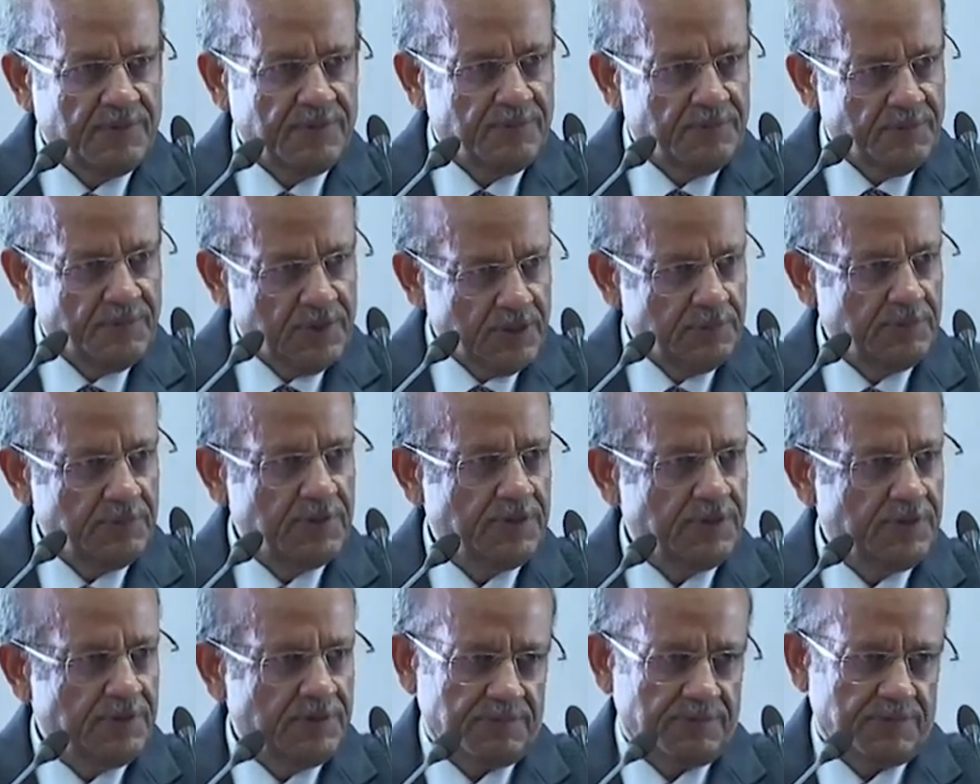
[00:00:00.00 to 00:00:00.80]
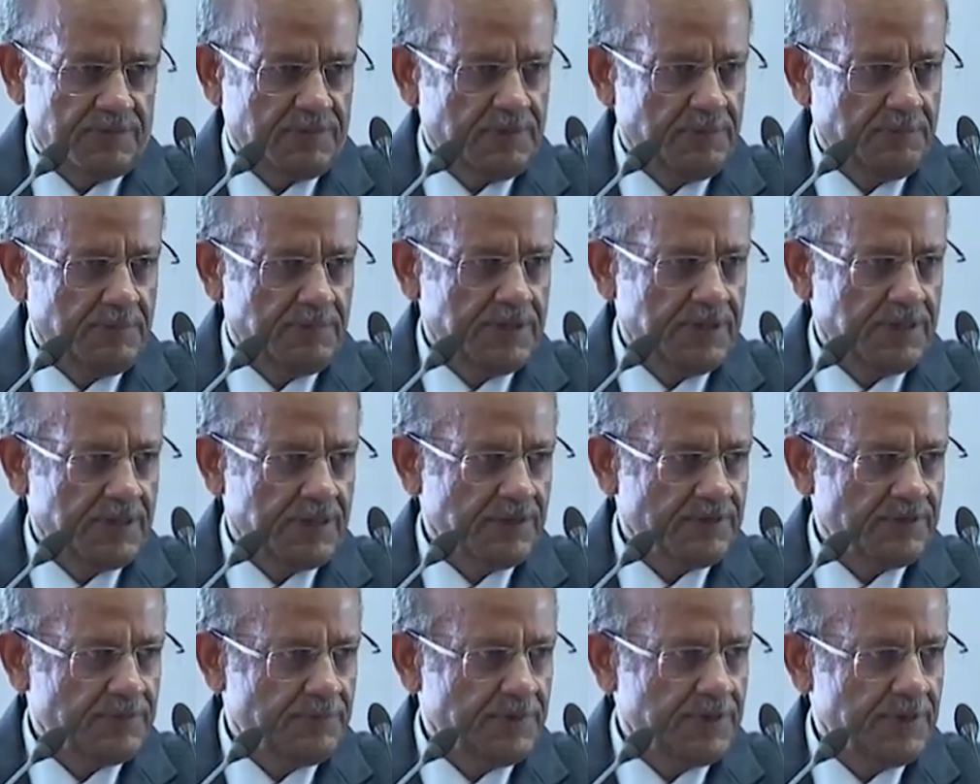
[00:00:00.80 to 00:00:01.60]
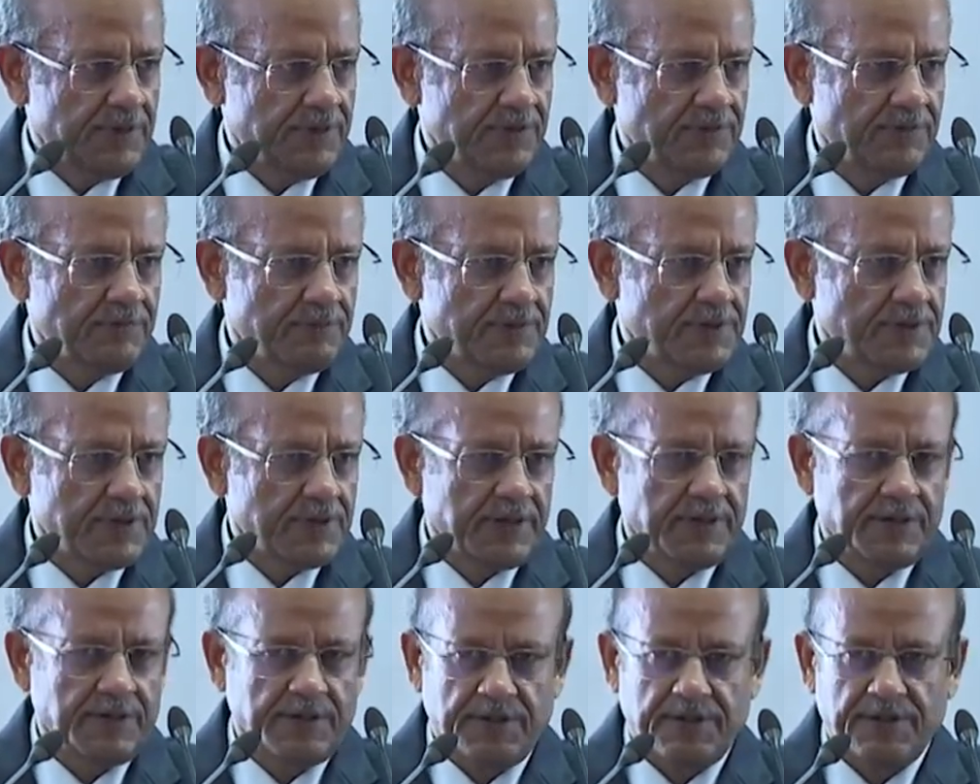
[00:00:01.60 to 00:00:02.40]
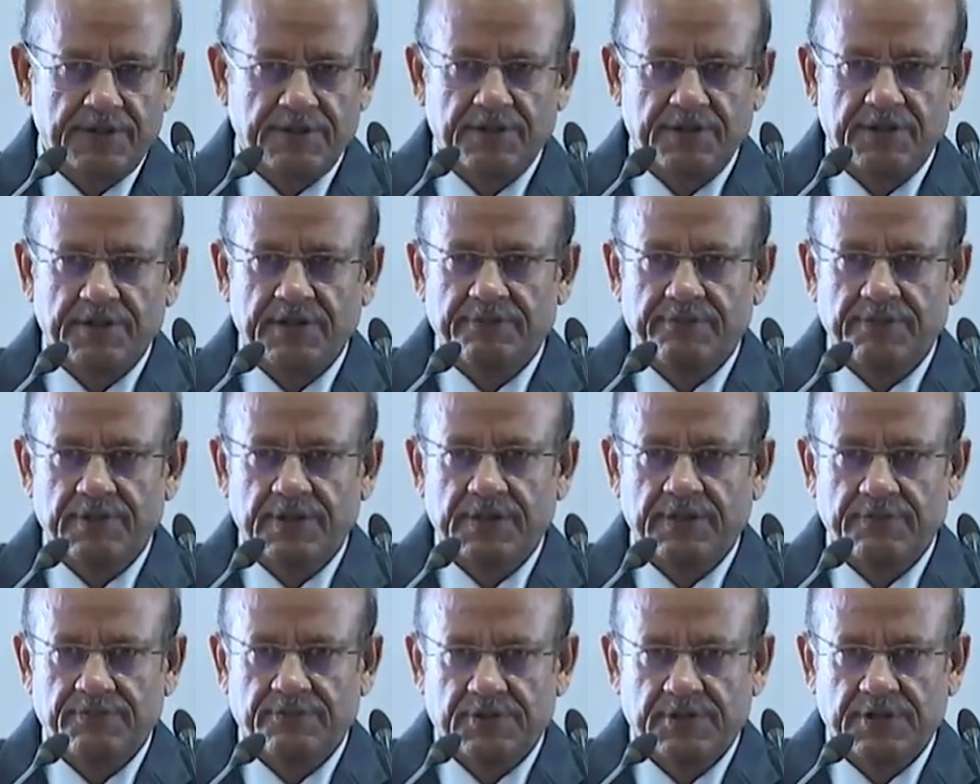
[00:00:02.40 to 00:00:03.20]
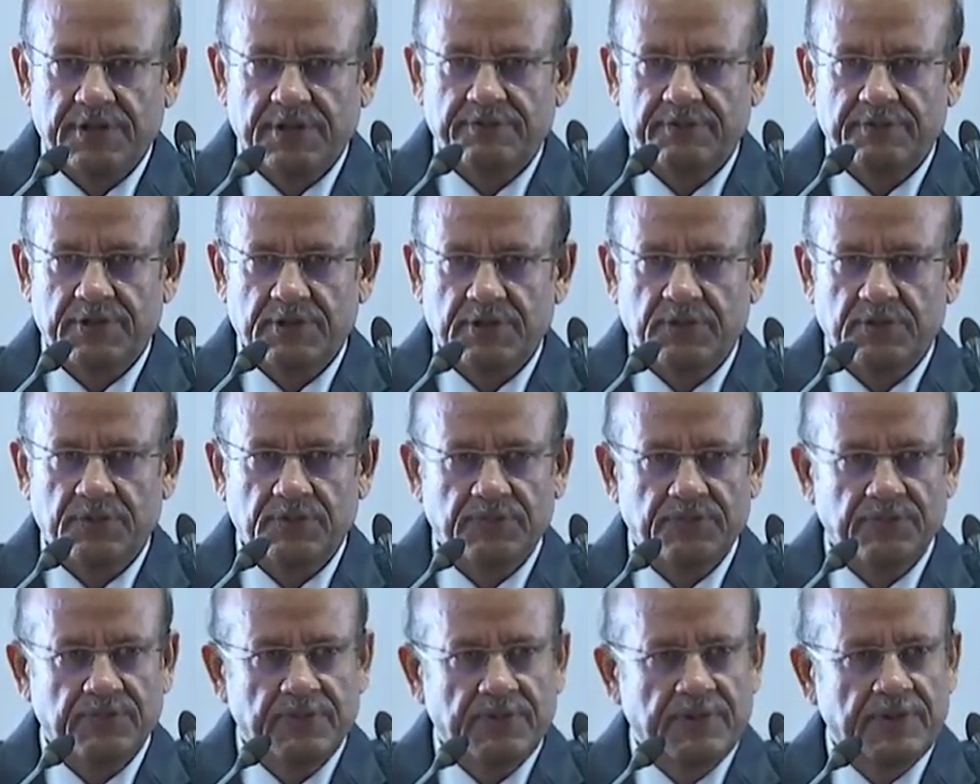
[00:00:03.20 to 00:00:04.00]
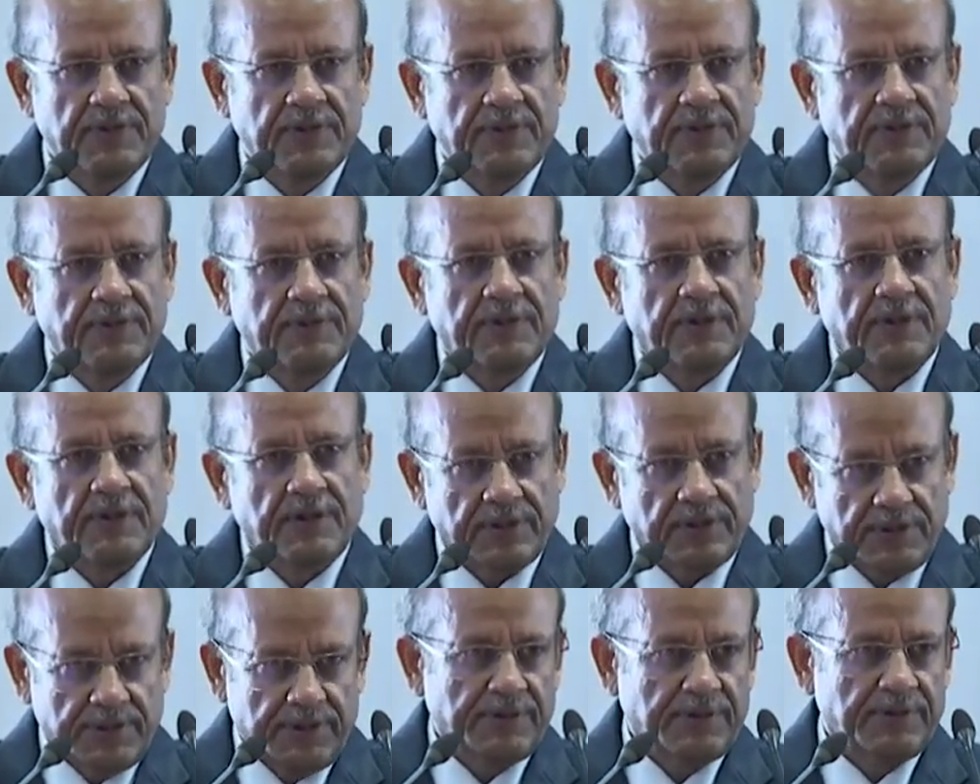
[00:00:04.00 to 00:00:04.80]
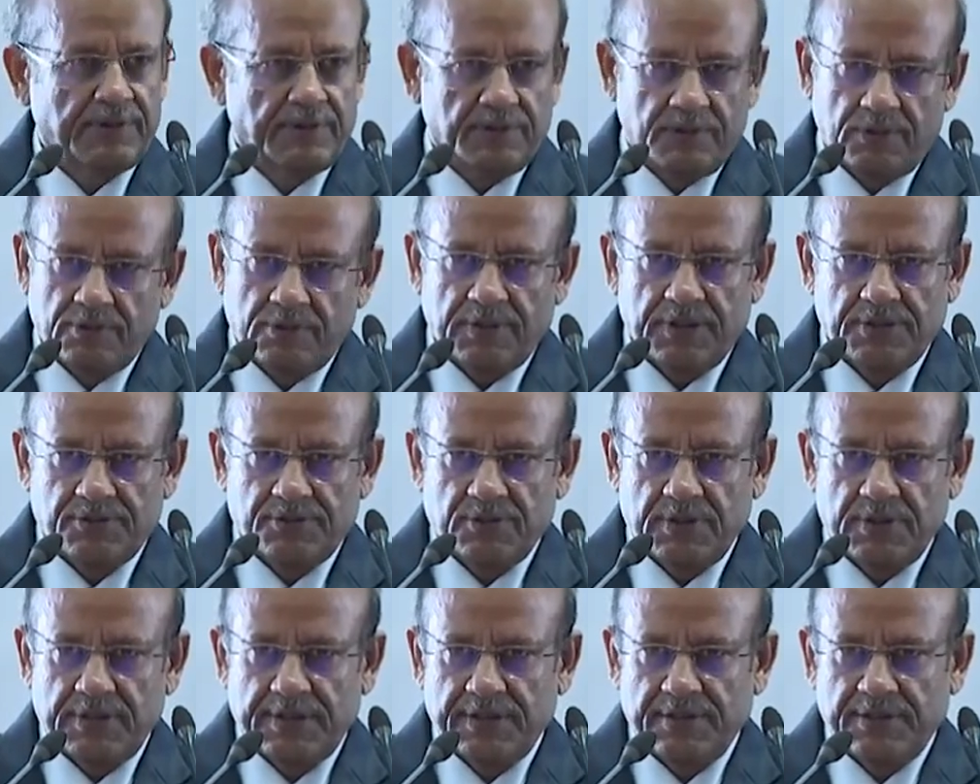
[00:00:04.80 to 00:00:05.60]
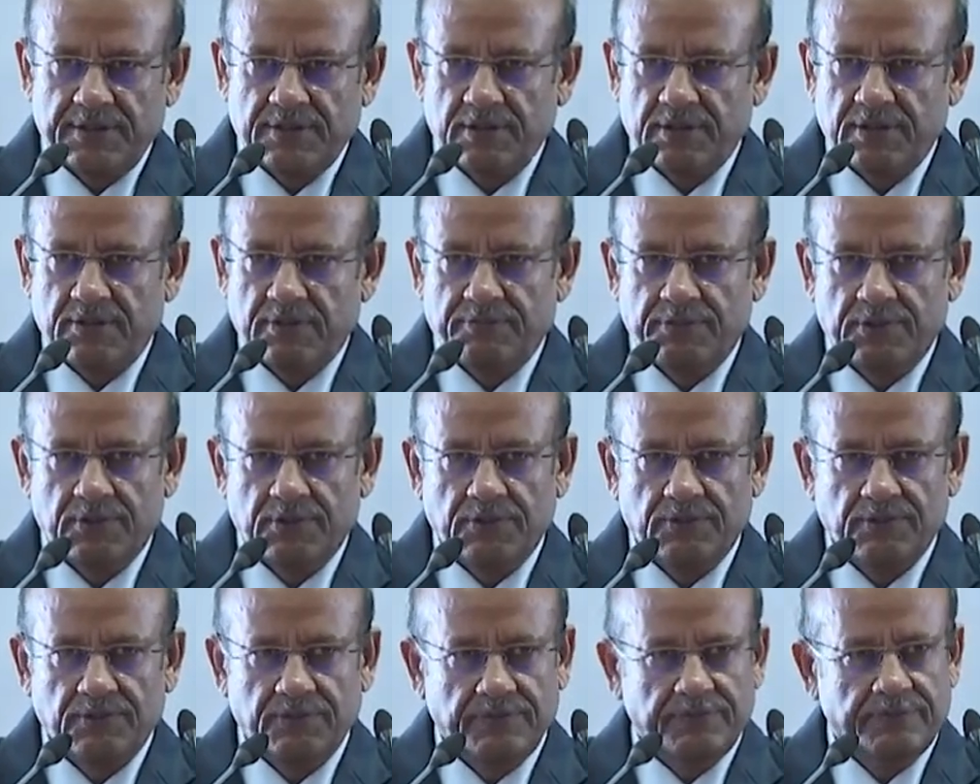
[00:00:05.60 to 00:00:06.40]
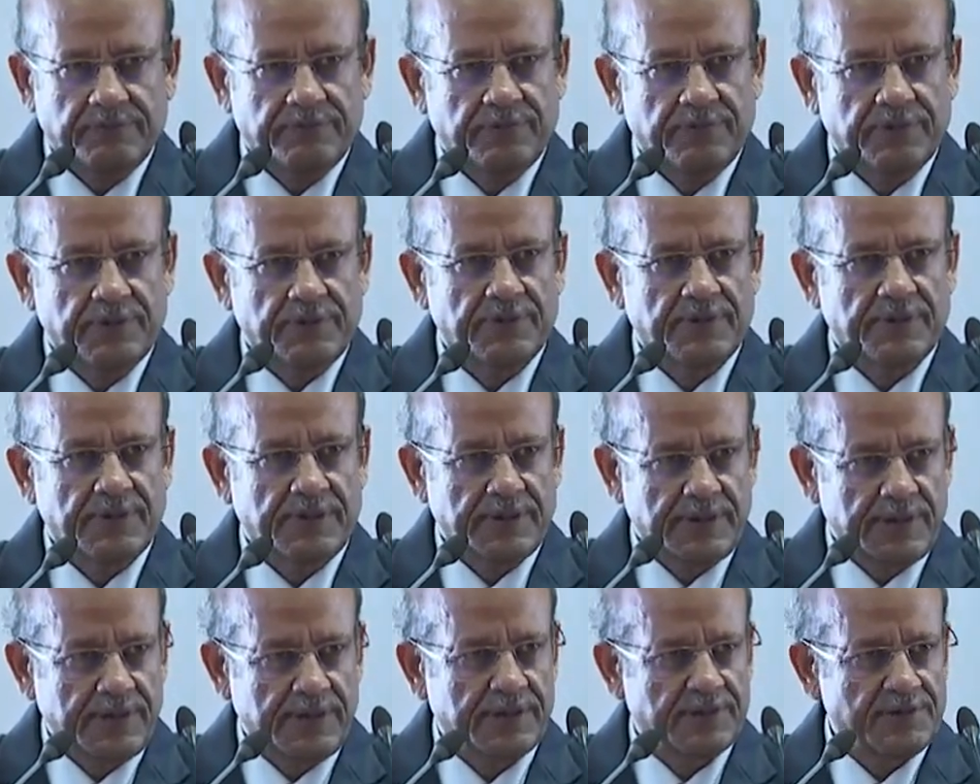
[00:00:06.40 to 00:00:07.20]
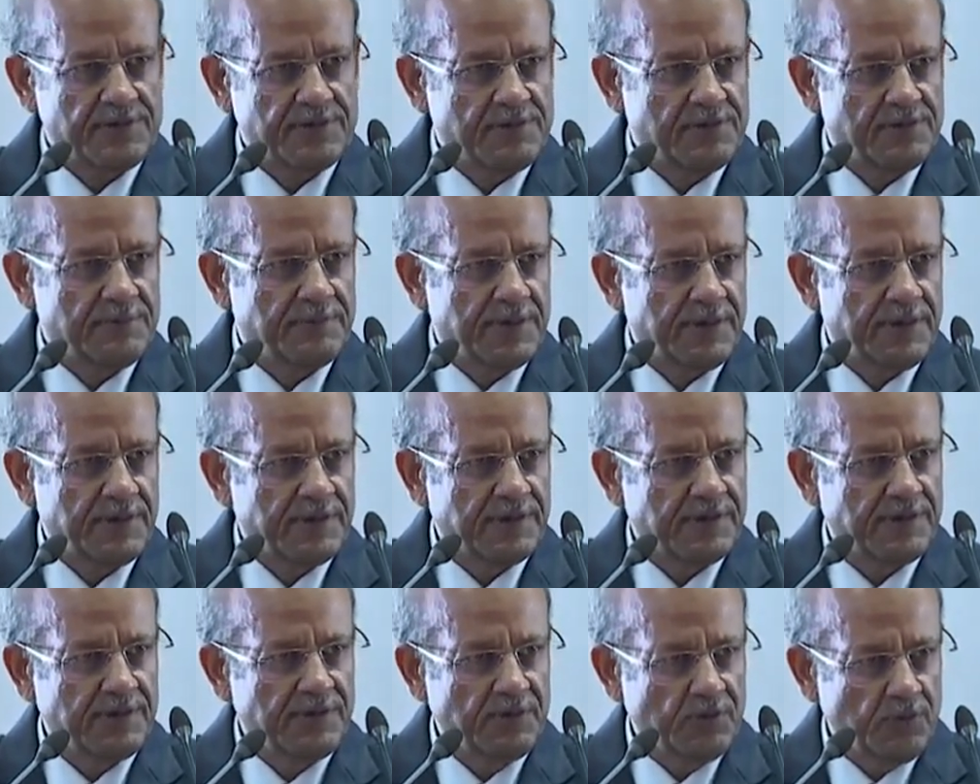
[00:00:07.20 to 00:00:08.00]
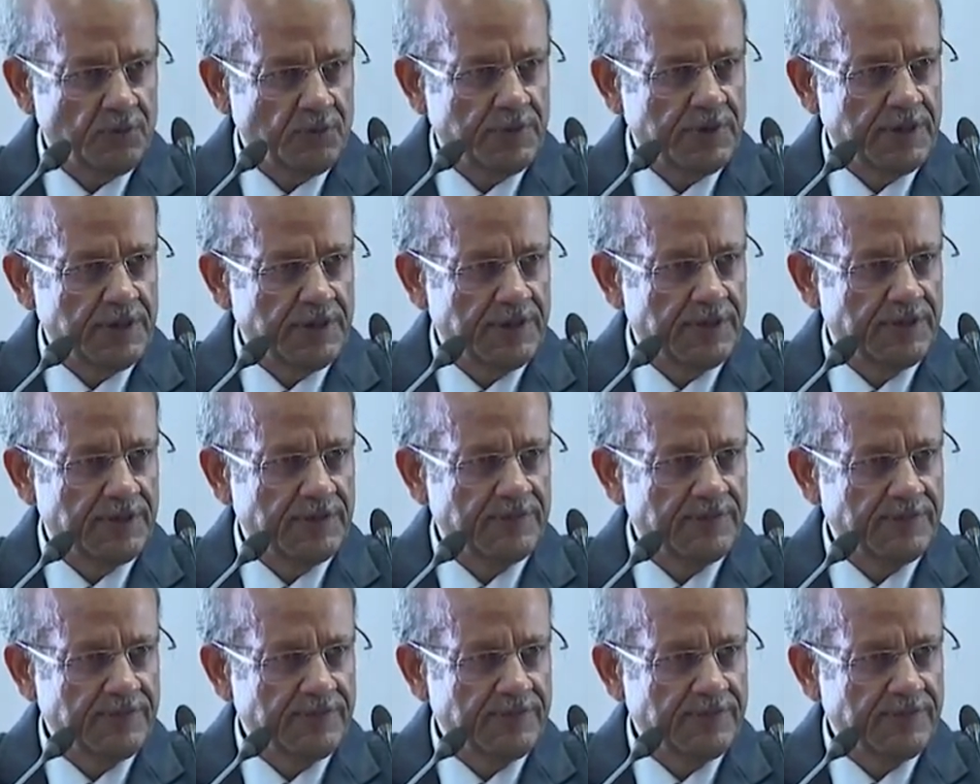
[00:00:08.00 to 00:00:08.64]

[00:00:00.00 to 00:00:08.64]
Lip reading: Maybe some little experience which I had in life, I have shared with you. Again, congratulating all of you for your great achievement, a new beginning.